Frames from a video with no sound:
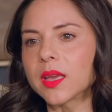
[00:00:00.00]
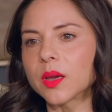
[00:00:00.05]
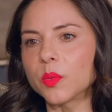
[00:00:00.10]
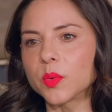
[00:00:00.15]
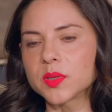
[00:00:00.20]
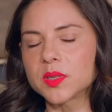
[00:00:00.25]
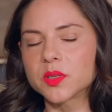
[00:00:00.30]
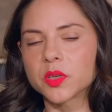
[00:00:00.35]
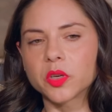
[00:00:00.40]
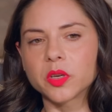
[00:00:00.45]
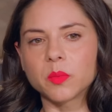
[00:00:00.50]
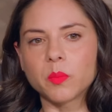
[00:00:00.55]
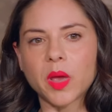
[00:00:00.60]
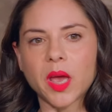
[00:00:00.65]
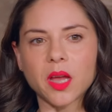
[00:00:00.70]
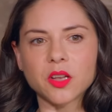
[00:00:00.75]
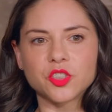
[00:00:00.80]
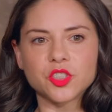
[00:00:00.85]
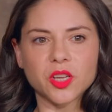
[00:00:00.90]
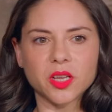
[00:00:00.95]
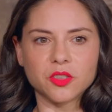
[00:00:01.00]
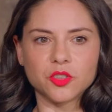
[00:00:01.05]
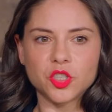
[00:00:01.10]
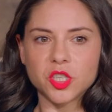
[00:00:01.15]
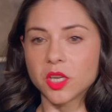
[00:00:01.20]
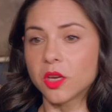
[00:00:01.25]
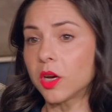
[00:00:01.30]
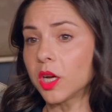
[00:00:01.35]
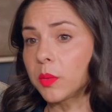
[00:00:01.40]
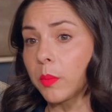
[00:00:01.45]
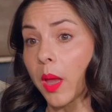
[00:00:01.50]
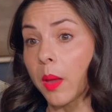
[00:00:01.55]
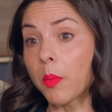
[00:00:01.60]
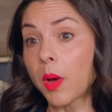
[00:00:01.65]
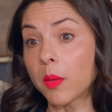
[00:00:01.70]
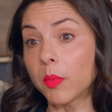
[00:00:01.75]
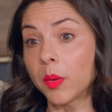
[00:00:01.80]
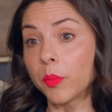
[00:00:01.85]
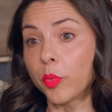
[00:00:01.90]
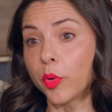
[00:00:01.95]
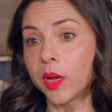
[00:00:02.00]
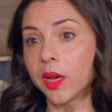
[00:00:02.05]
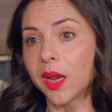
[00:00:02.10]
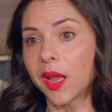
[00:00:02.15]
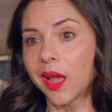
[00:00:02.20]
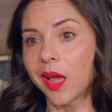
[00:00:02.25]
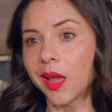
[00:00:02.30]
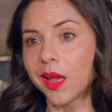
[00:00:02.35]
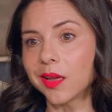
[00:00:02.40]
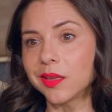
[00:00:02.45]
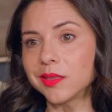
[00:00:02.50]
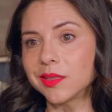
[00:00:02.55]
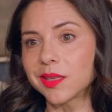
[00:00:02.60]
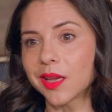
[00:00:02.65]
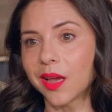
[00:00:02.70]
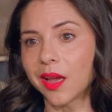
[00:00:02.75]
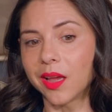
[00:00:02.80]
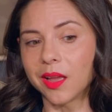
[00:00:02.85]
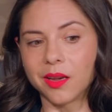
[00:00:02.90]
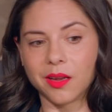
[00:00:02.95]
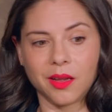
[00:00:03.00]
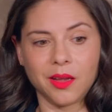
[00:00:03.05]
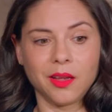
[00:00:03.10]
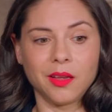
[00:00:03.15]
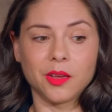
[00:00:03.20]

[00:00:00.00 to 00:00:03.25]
It wasn't a good match. And she called my mom up one day and said,